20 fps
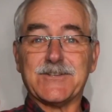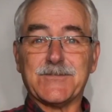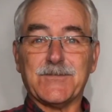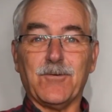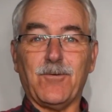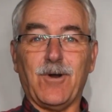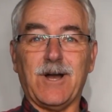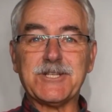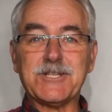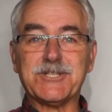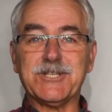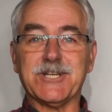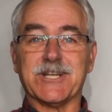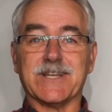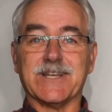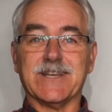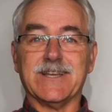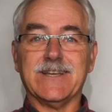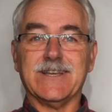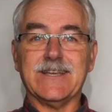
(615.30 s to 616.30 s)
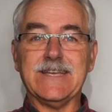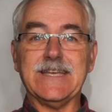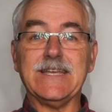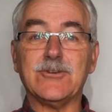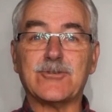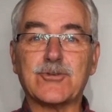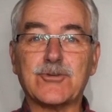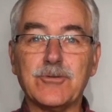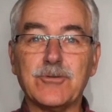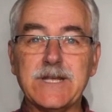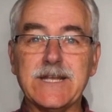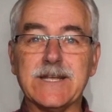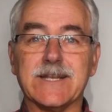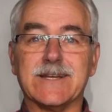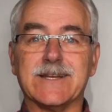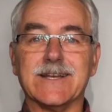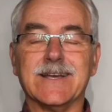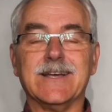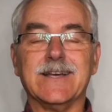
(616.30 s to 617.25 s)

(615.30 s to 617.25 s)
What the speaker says: for watching. Intrigued?